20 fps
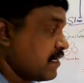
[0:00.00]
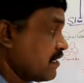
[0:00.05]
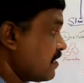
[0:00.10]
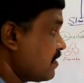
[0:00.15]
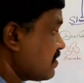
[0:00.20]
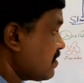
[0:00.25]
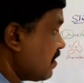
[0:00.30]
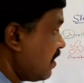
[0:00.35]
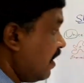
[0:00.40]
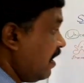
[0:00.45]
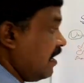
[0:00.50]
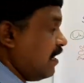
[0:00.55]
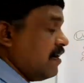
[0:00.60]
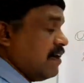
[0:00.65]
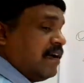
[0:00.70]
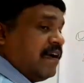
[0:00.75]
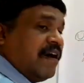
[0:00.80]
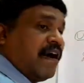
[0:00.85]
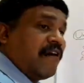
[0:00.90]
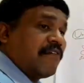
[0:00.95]
It is the
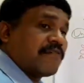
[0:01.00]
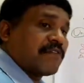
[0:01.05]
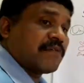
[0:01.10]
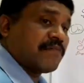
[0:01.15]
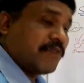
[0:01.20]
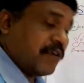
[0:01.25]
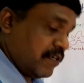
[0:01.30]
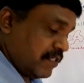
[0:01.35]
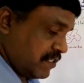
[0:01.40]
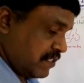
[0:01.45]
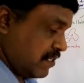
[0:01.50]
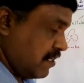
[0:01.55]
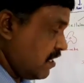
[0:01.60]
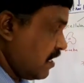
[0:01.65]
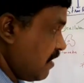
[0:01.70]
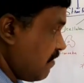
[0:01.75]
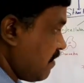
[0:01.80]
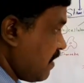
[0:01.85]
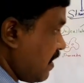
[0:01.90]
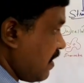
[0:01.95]
outermost
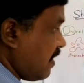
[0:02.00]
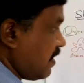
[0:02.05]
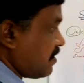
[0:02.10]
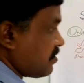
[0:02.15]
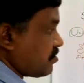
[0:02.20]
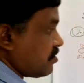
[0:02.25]
living layer.